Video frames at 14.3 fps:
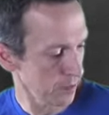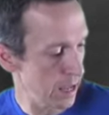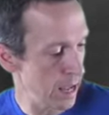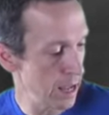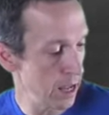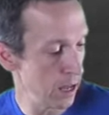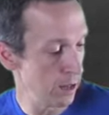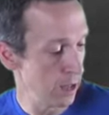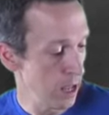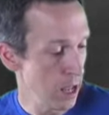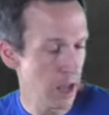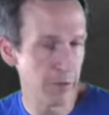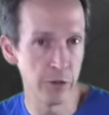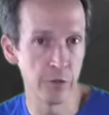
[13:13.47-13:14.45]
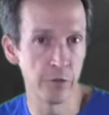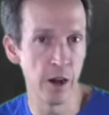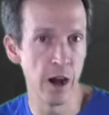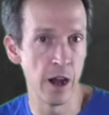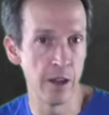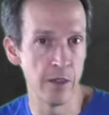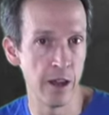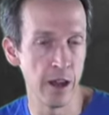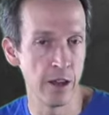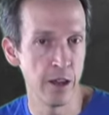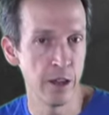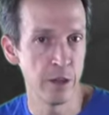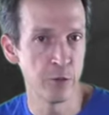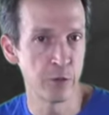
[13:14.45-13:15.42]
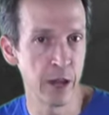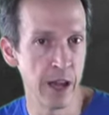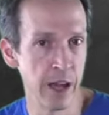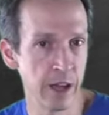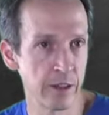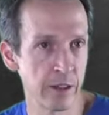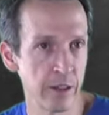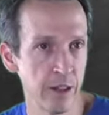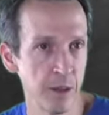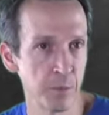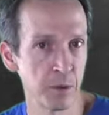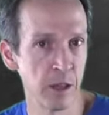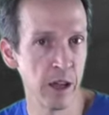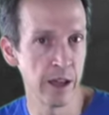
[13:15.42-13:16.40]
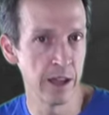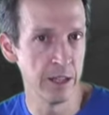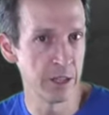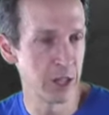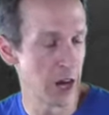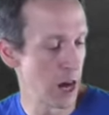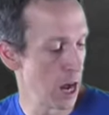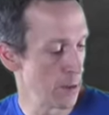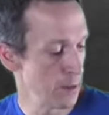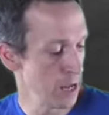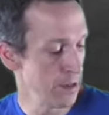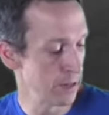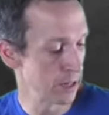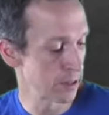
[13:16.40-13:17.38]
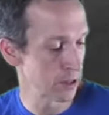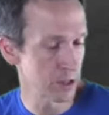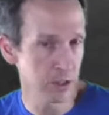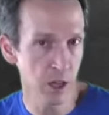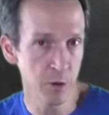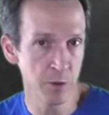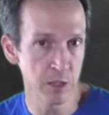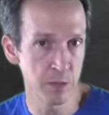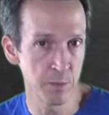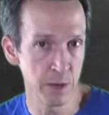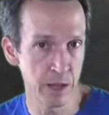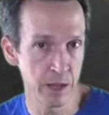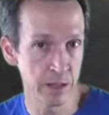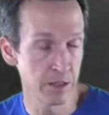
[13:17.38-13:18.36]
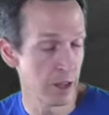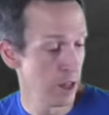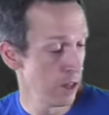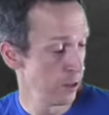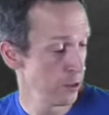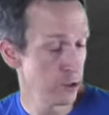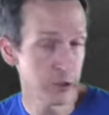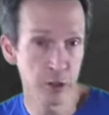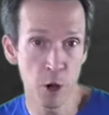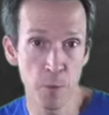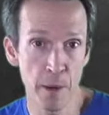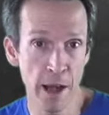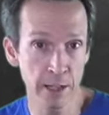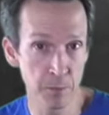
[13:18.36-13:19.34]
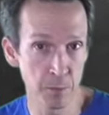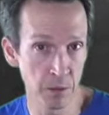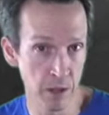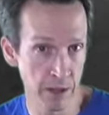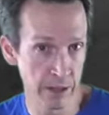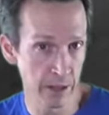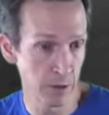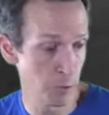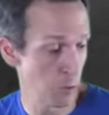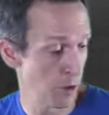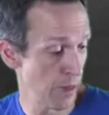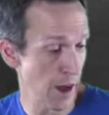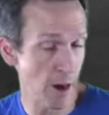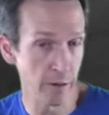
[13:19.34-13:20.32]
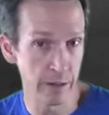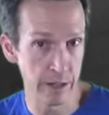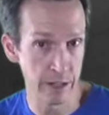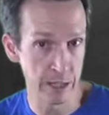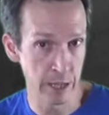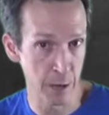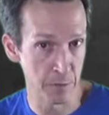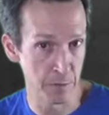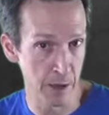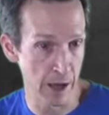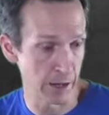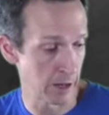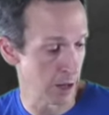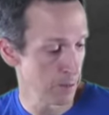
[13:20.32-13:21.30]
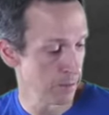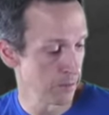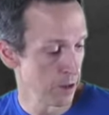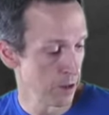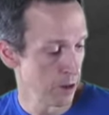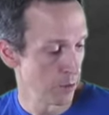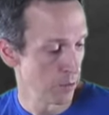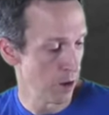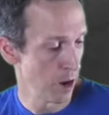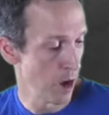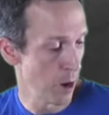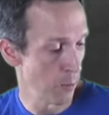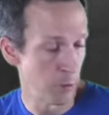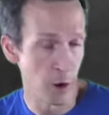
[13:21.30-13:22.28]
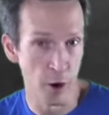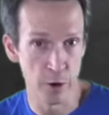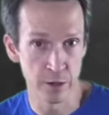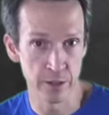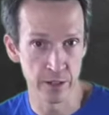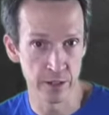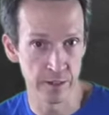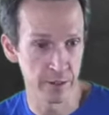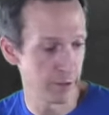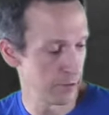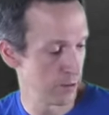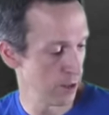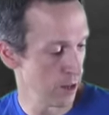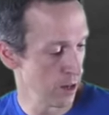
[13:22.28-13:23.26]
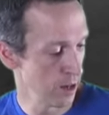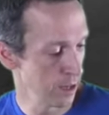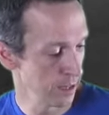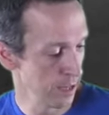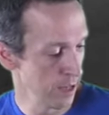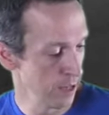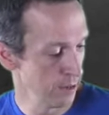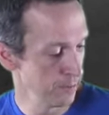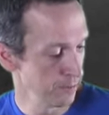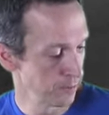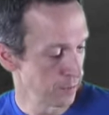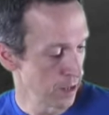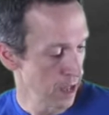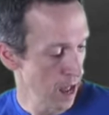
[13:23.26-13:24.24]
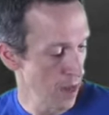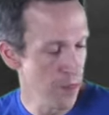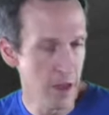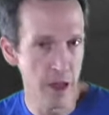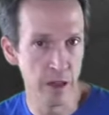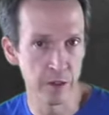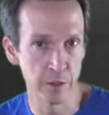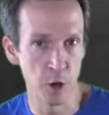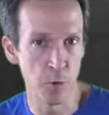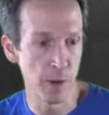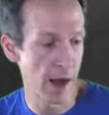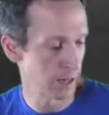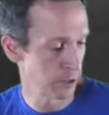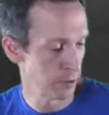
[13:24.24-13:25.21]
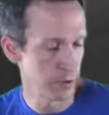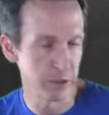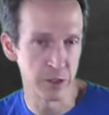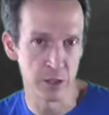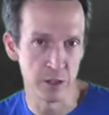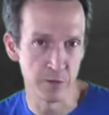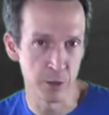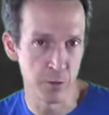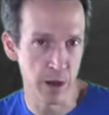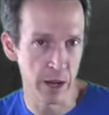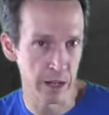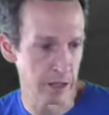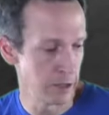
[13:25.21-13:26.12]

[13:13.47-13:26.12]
And if you find that you can't play in time even at the slowest speeds, then just go back to playing it without any type of backup. Rehearse it again, and then go back to it and see if you're ready.